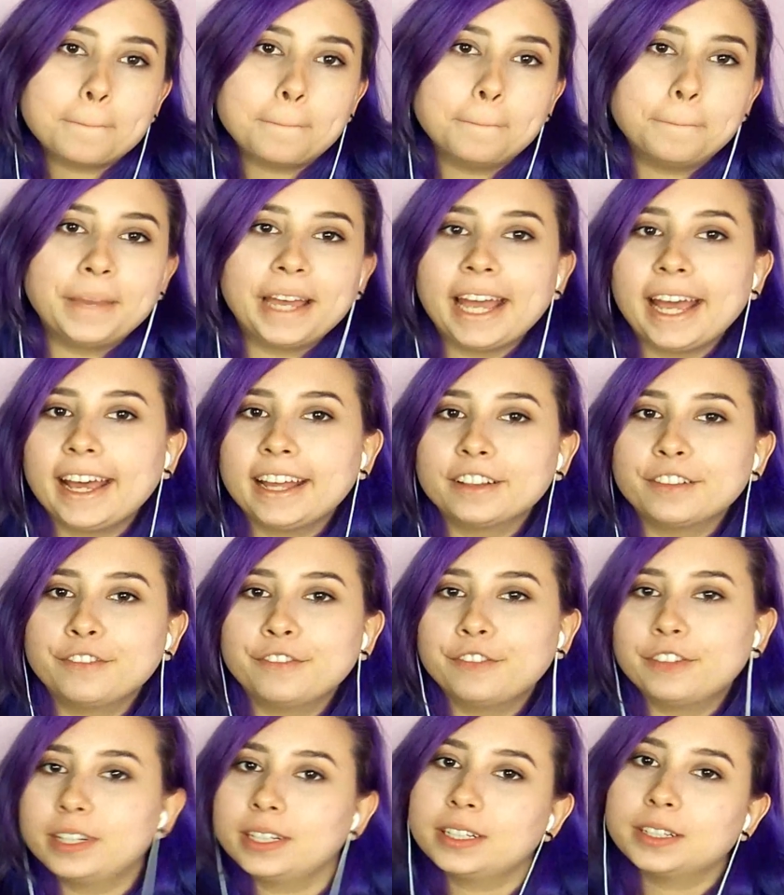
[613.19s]
bad
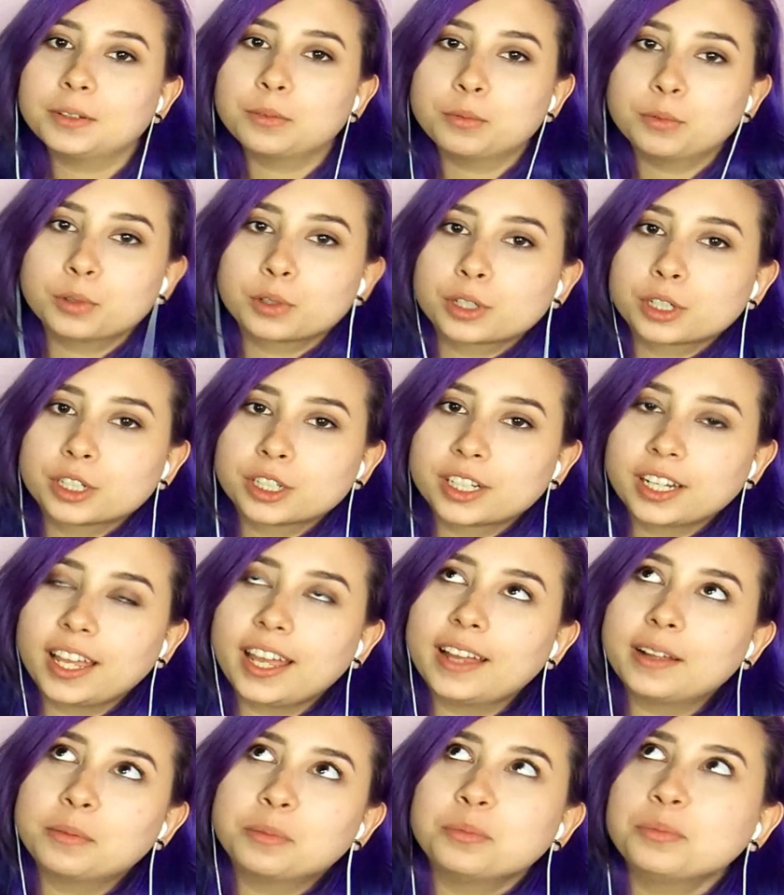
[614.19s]
villain Ward,
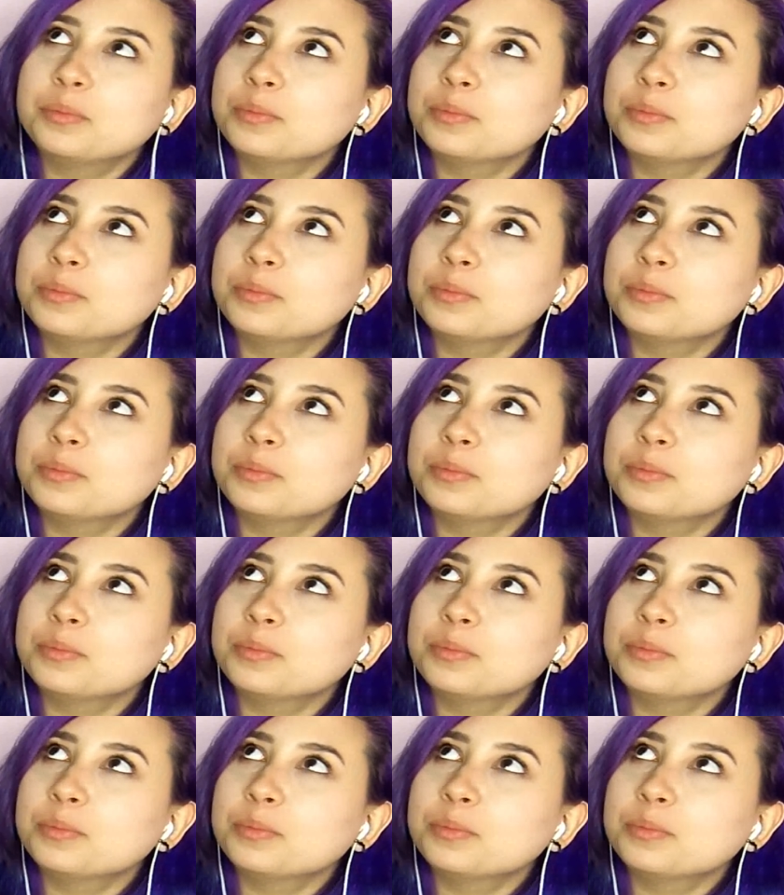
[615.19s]
and